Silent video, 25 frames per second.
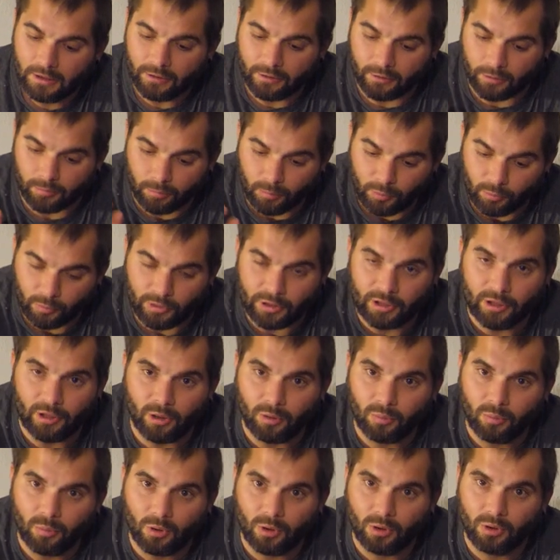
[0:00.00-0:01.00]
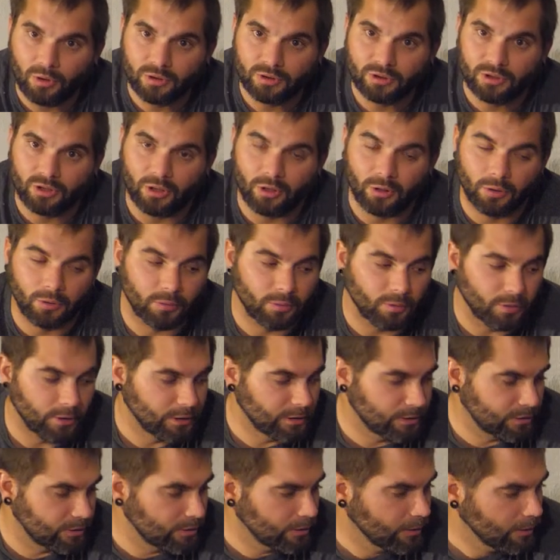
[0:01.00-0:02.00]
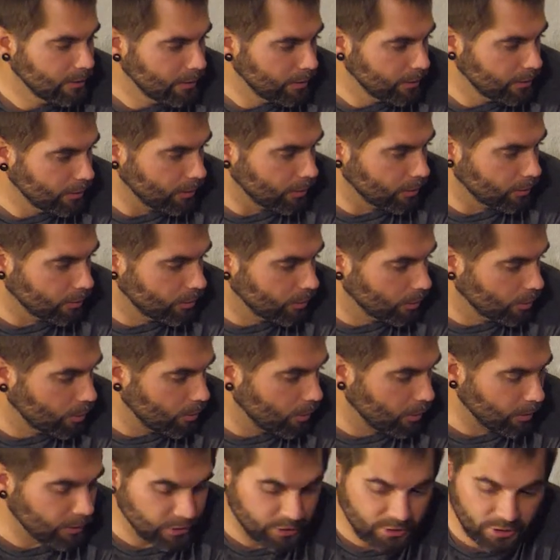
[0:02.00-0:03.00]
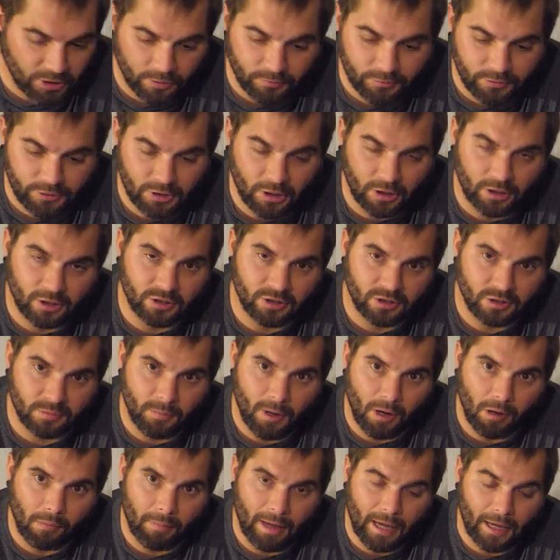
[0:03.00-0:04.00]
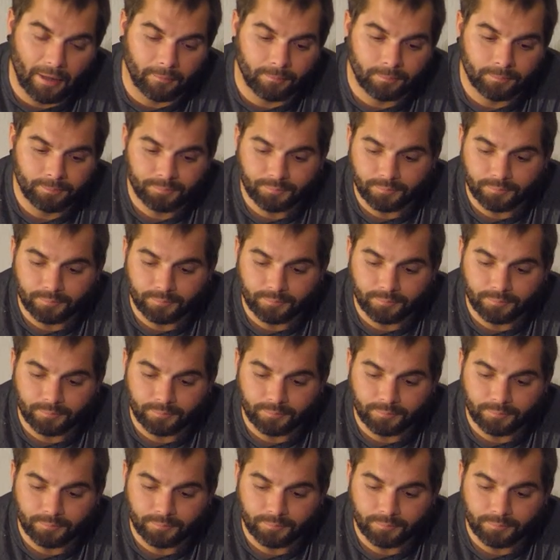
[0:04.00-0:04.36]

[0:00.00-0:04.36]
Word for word: They're merino wool, so it's you know, good quality stuff. It's not going to smell bad.